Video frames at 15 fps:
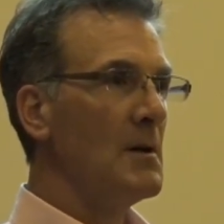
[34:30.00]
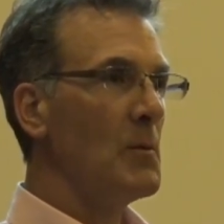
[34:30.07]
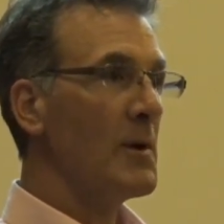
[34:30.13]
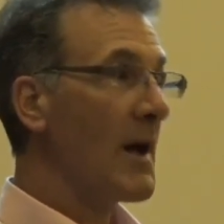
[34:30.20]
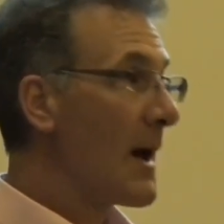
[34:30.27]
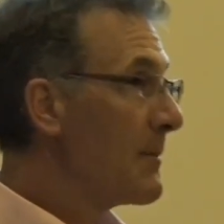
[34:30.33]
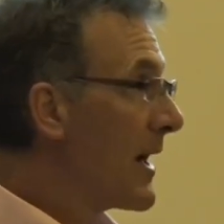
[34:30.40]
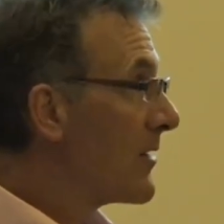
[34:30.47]

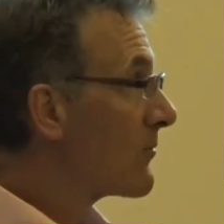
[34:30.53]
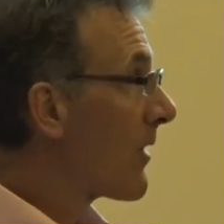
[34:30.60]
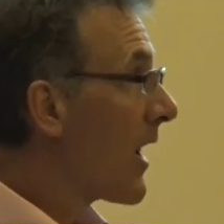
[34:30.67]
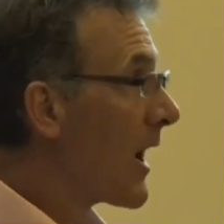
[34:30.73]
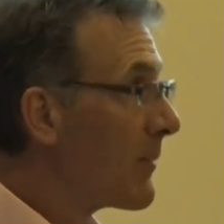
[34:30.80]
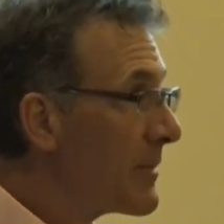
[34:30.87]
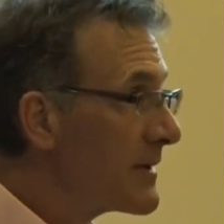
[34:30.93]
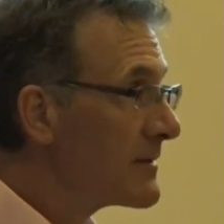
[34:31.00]
When I met
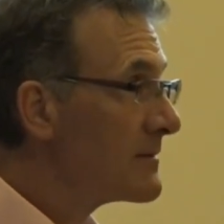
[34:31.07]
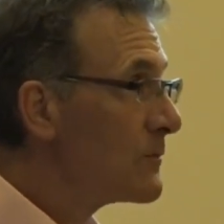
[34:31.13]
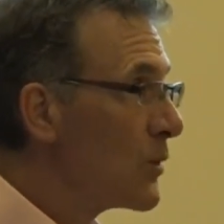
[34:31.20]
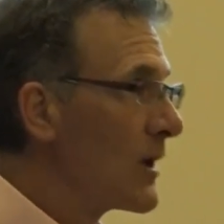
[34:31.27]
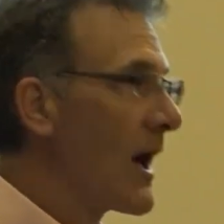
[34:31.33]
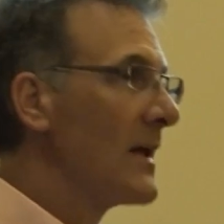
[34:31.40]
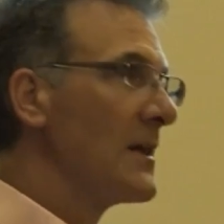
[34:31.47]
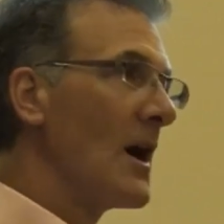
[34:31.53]
Robyn,
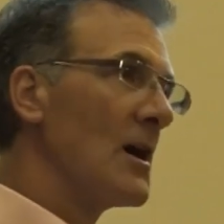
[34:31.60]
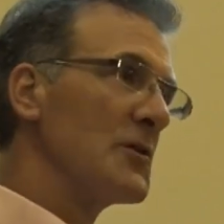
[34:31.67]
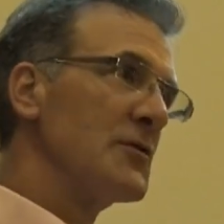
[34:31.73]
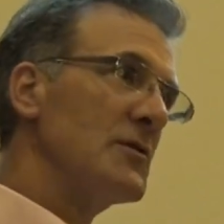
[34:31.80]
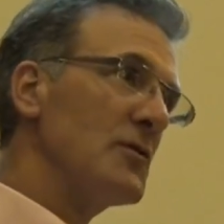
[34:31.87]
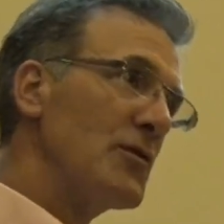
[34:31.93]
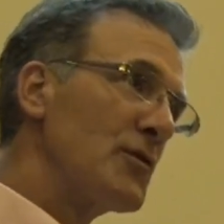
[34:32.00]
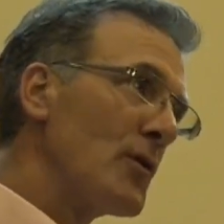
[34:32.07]
when I
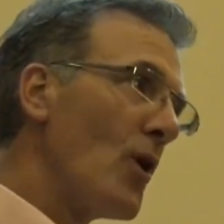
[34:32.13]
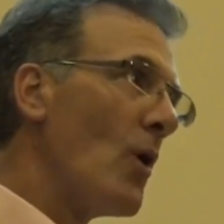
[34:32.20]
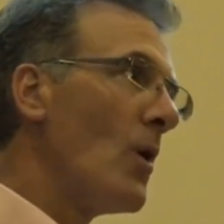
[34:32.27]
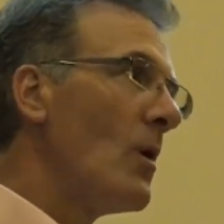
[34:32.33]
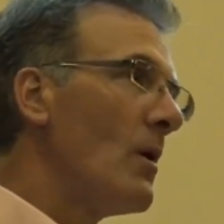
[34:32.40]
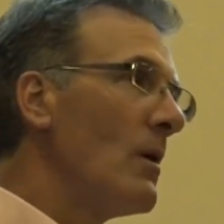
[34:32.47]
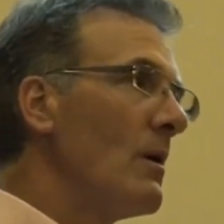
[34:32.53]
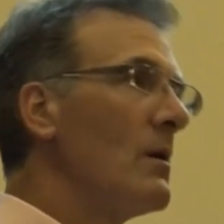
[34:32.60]
lost in
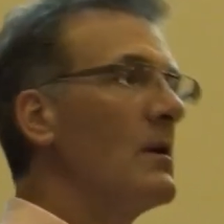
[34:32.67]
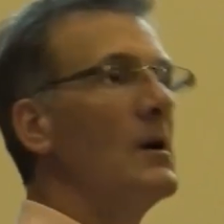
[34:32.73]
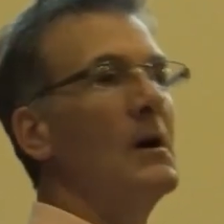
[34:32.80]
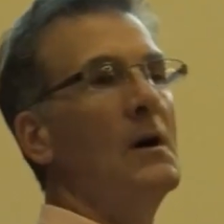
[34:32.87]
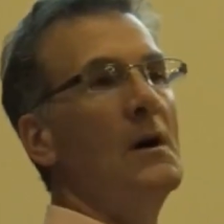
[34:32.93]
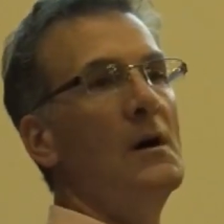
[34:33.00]
Seoul,